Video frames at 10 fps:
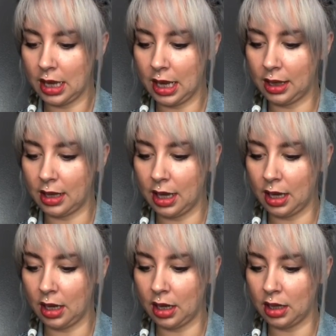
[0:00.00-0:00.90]
and
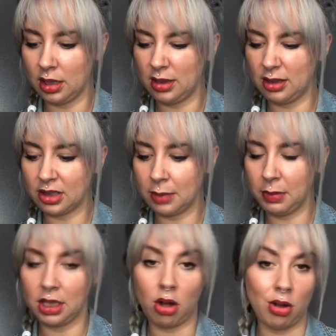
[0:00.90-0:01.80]
then this can
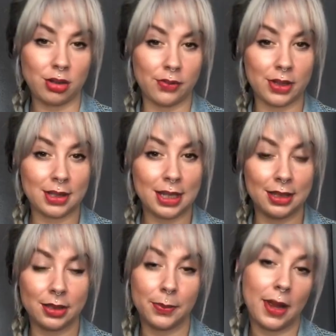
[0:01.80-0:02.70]
be called different
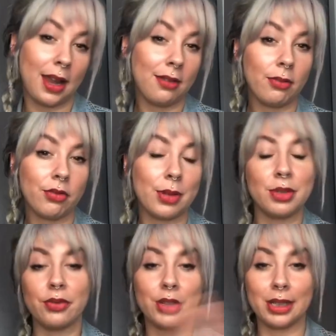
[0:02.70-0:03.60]
things back from
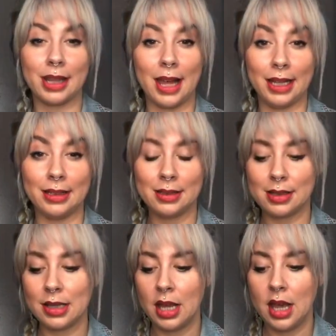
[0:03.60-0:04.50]
different
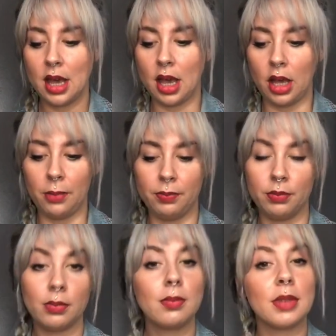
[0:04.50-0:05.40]
lines. Um,
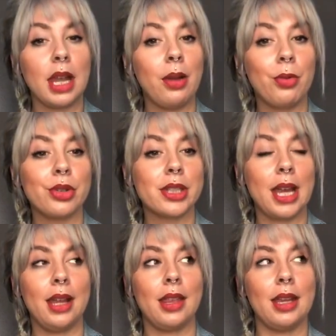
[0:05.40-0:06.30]
they will
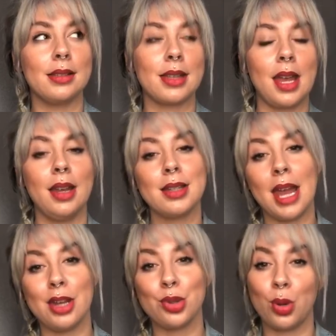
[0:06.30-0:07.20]
say things like
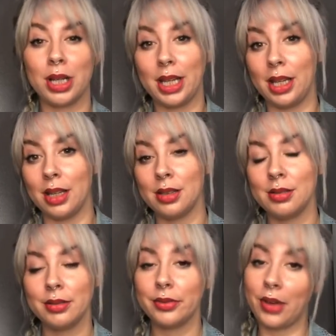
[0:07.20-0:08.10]
10, 20,
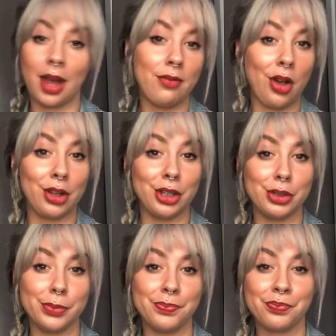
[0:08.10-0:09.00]
5
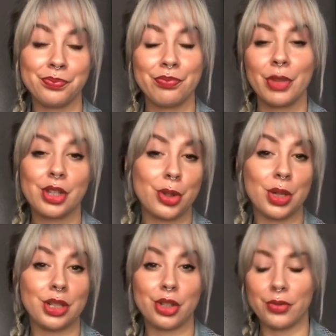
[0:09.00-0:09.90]
volume, so
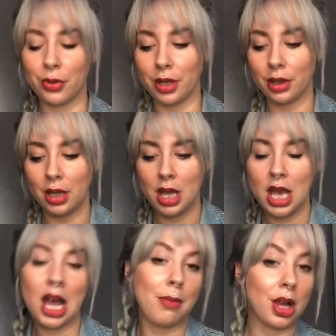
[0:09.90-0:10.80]
on and so forth.
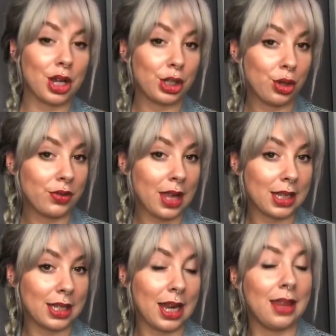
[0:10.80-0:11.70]
I'm not going to go over
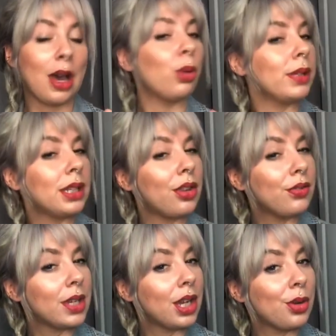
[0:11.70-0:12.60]
that today, that will be
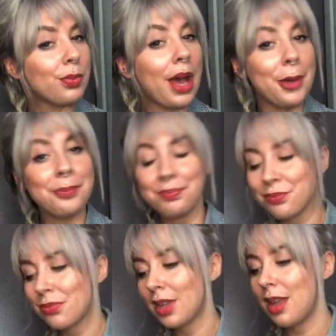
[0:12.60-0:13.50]
another video, but
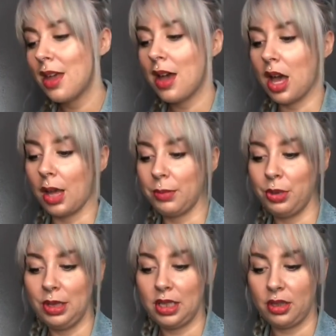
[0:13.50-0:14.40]
um,
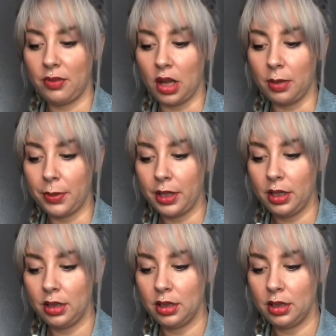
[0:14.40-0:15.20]
you need a developer,